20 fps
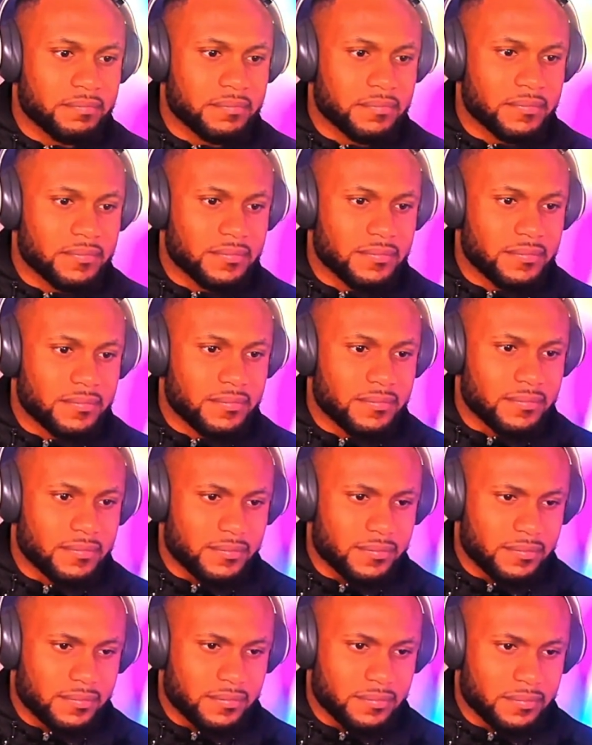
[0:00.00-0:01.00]

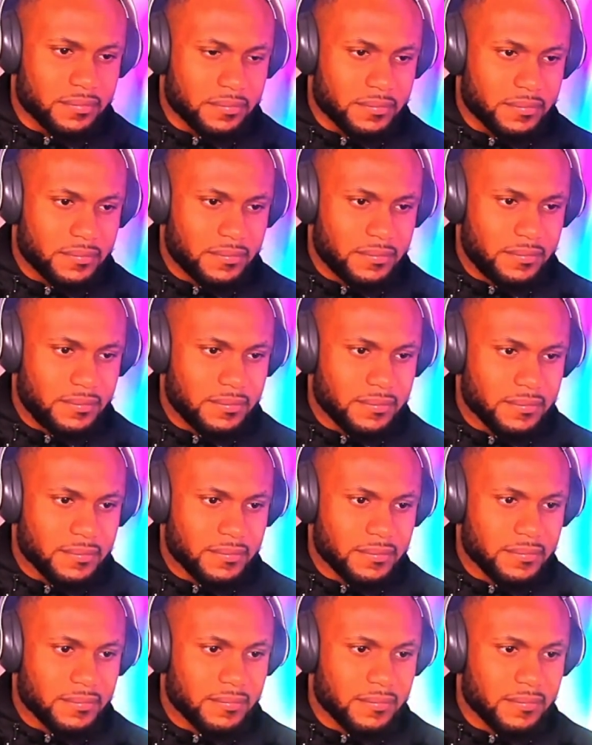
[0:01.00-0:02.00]

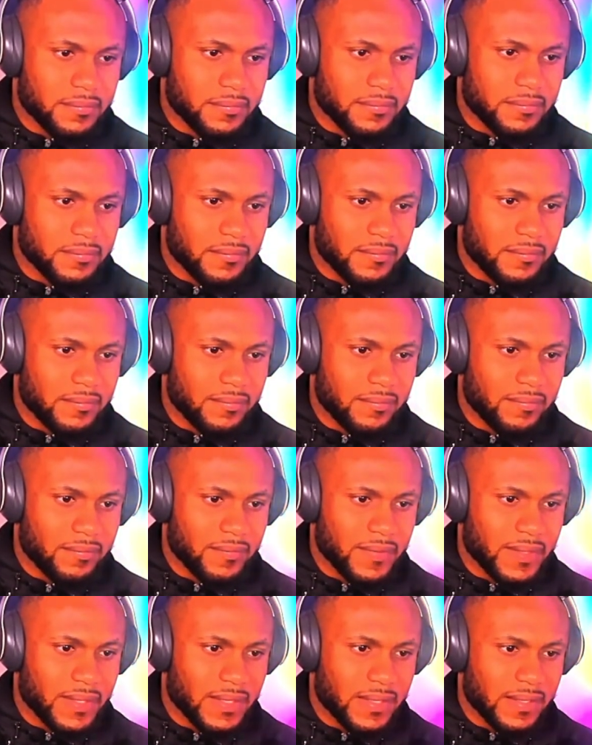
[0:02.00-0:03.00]

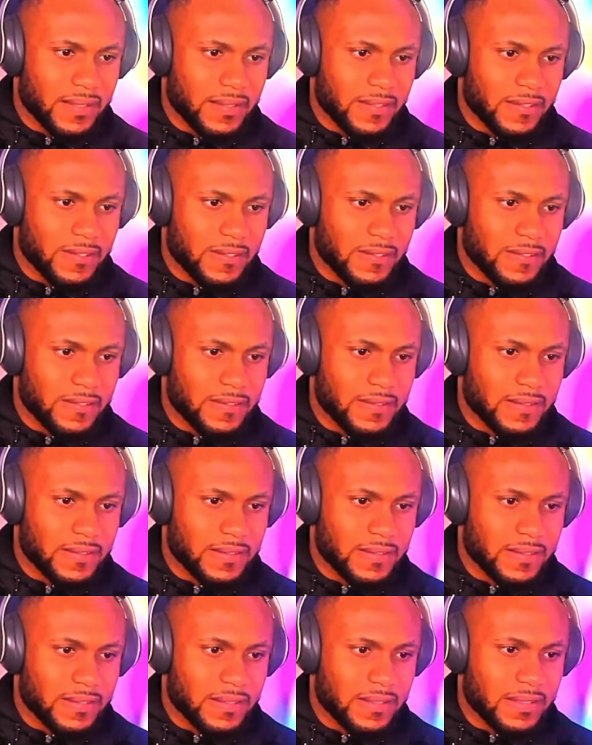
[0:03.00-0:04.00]

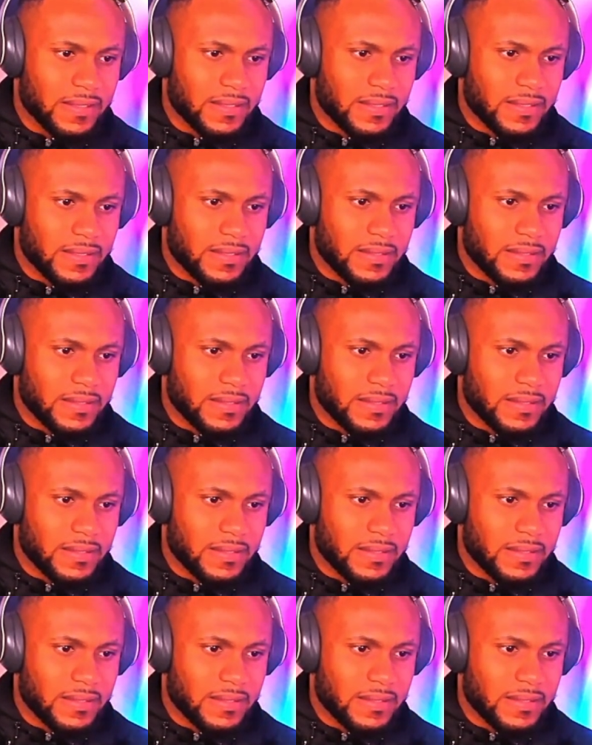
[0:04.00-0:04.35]
Nobody speaks.